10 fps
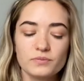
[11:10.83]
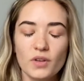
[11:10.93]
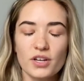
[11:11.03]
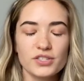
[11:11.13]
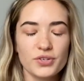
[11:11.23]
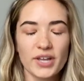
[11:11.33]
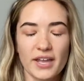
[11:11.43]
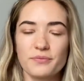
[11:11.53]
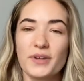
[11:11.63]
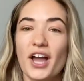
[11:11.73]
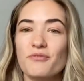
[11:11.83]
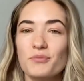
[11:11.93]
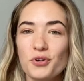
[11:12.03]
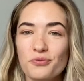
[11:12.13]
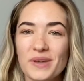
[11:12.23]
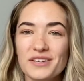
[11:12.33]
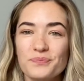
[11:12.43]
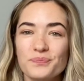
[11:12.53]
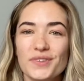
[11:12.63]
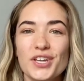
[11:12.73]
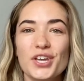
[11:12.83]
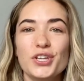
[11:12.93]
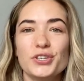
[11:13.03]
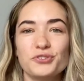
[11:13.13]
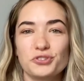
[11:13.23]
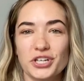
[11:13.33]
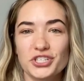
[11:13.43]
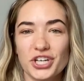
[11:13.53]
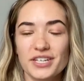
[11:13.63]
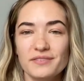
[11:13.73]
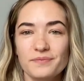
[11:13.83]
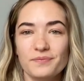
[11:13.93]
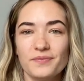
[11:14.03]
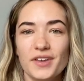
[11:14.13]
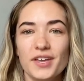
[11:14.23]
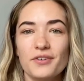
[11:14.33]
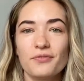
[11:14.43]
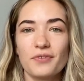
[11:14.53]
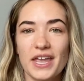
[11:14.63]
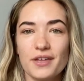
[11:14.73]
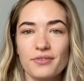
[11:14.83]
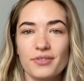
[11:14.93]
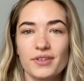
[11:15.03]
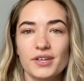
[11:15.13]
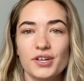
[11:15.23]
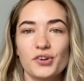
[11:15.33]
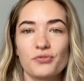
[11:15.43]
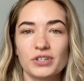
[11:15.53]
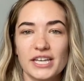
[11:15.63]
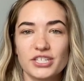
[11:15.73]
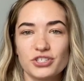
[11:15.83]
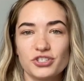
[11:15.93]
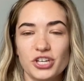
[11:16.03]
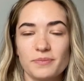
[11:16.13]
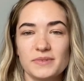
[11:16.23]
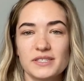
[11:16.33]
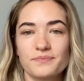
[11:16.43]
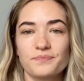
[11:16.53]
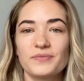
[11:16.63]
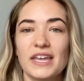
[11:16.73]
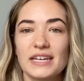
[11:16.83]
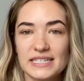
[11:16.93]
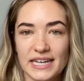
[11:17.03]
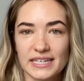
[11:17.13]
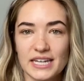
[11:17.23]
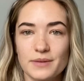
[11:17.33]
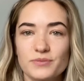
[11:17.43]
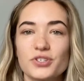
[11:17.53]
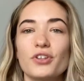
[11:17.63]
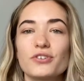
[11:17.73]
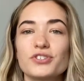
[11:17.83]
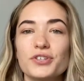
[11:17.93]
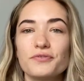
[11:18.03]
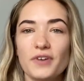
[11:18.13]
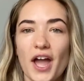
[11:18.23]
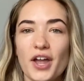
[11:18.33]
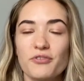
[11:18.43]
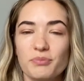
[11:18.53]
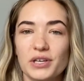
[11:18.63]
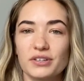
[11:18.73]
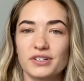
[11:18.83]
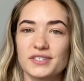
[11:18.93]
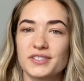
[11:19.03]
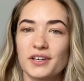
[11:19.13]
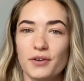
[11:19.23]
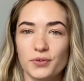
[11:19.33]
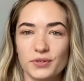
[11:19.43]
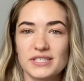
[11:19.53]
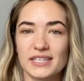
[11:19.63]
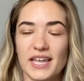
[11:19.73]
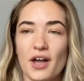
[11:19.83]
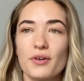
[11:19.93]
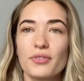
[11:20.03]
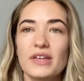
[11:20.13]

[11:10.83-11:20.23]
So again, we have movement, nutrition, faith, relationships, and identity. So those are the 5 pillars of holistic health.